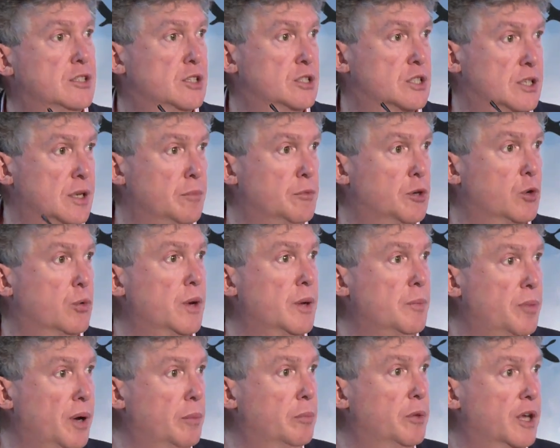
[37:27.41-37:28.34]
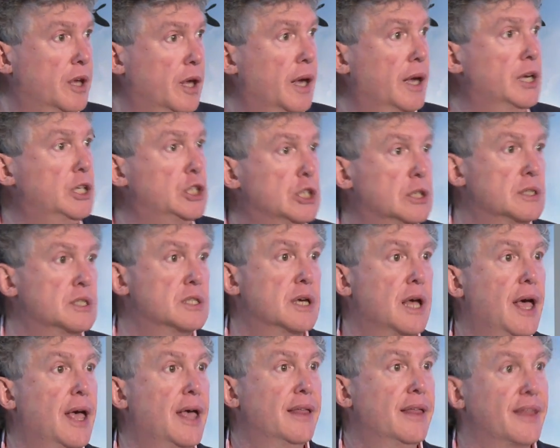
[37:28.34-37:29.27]
to some degree,
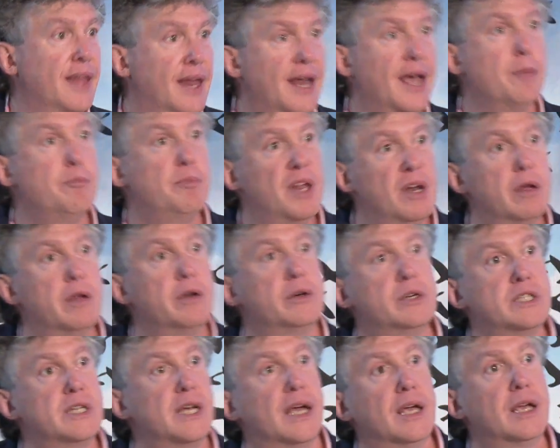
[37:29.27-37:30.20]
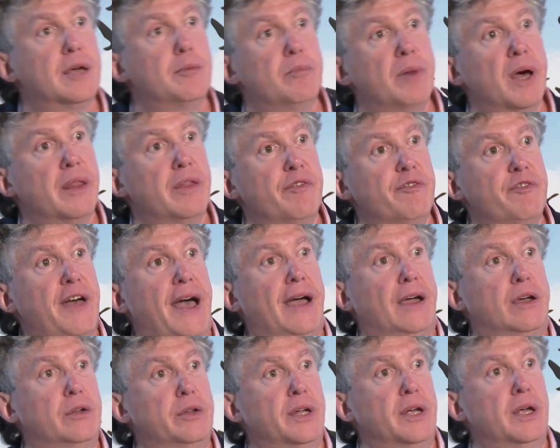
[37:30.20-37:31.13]
publications that had been undertaken by the
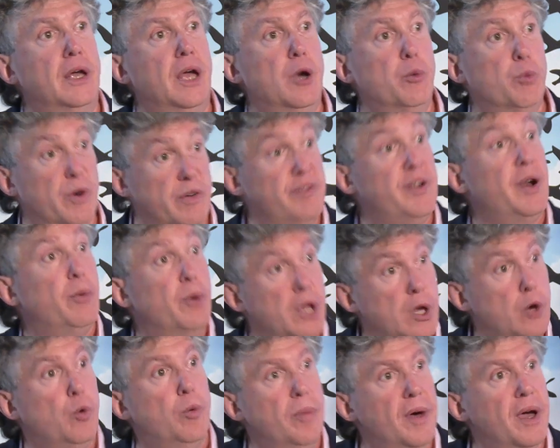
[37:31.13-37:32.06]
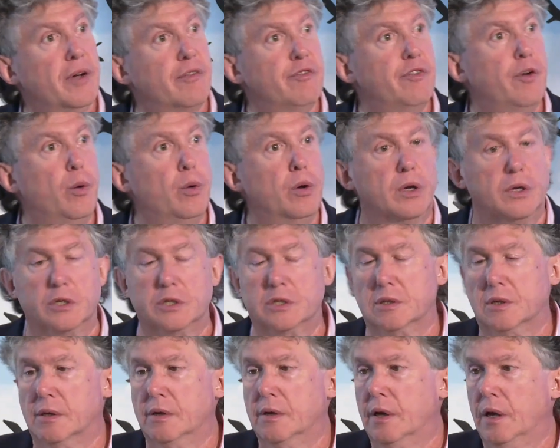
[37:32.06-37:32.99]
faculty were very
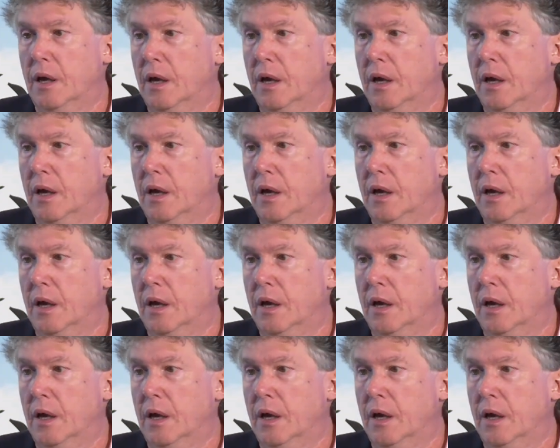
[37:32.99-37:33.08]
Quebec-focused,